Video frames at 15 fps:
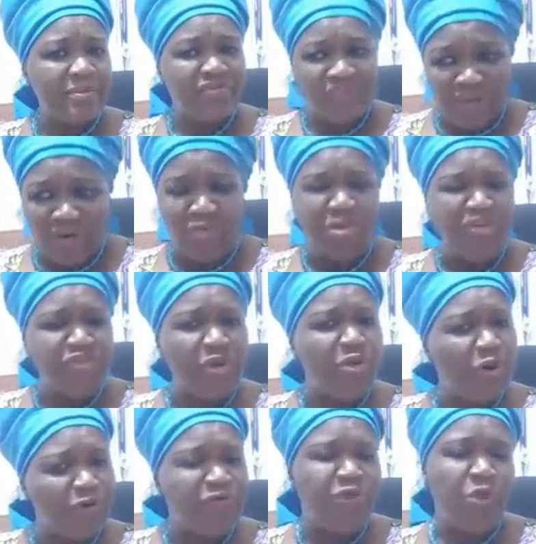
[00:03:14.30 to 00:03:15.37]
generation
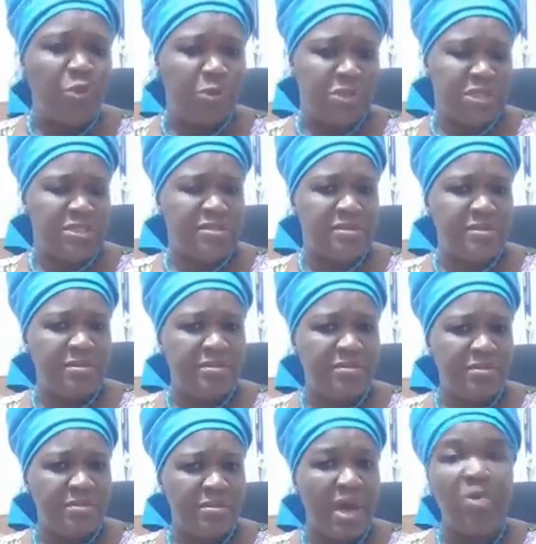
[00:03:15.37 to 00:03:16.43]
of youths.
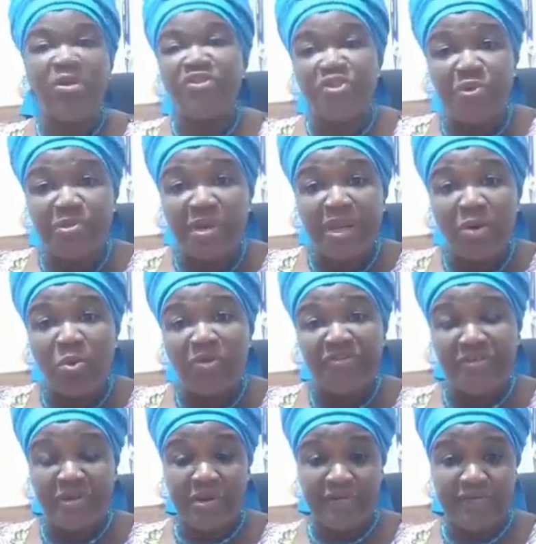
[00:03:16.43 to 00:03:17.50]
Our children are
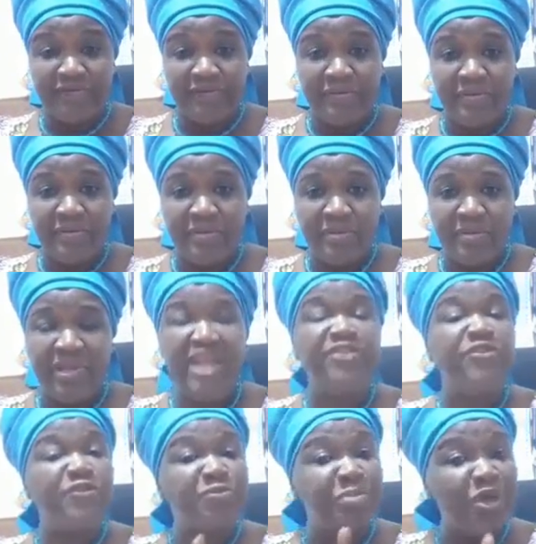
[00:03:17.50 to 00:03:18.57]
watching us.
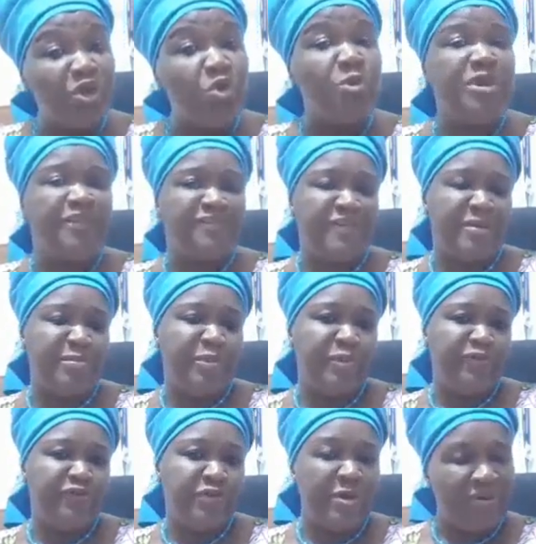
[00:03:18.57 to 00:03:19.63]
Let us be good
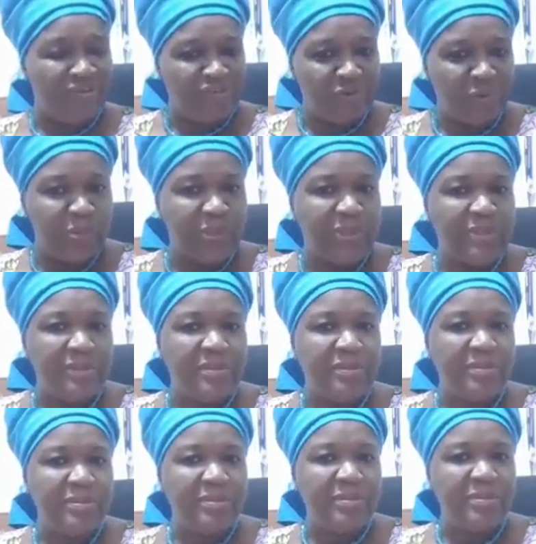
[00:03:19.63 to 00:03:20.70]
examples to our children.
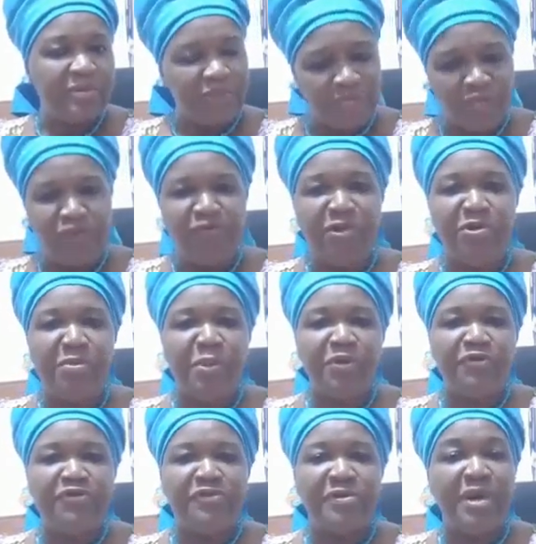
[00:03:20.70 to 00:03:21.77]
Thank you very
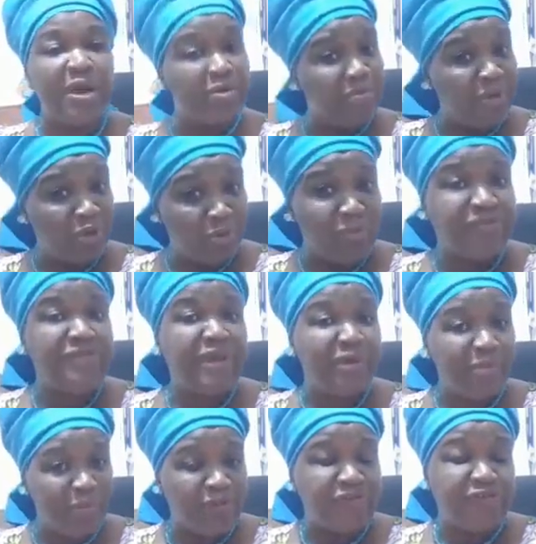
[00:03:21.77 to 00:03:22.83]
much. I remain
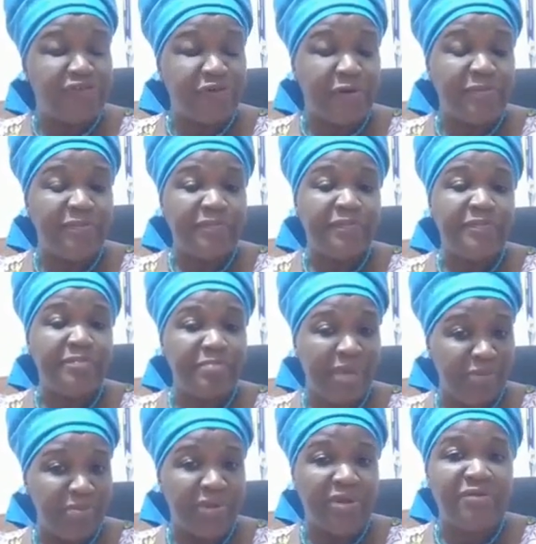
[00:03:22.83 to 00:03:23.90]
Omotayo Motisho,
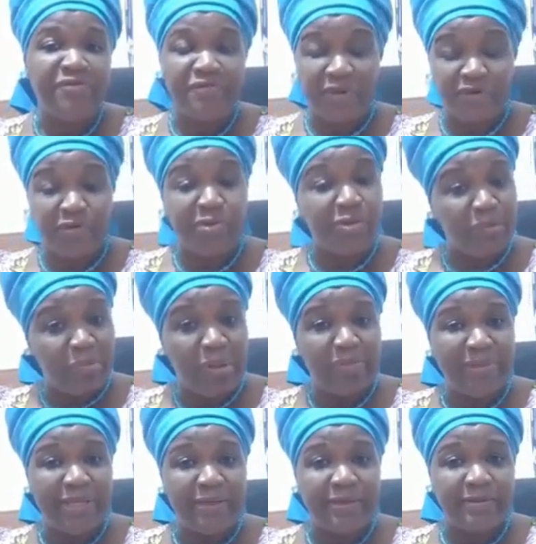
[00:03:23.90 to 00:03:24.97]
Member, Federal
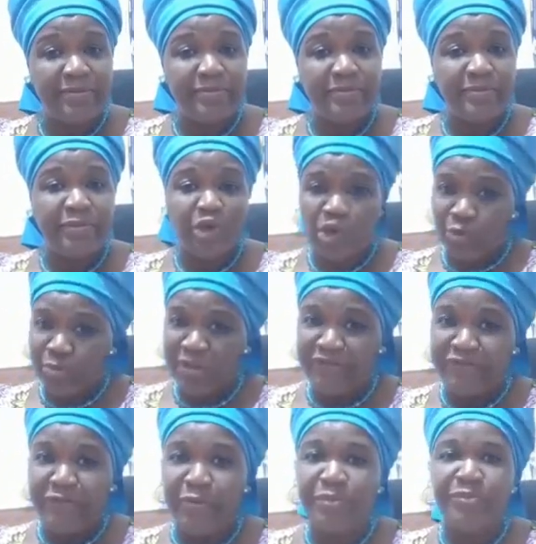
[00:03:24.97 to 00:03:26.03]
Republic. God
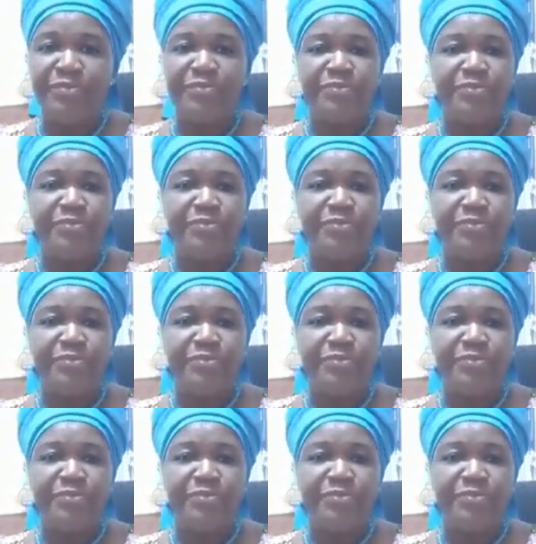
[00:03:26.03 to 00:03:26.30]
bless you.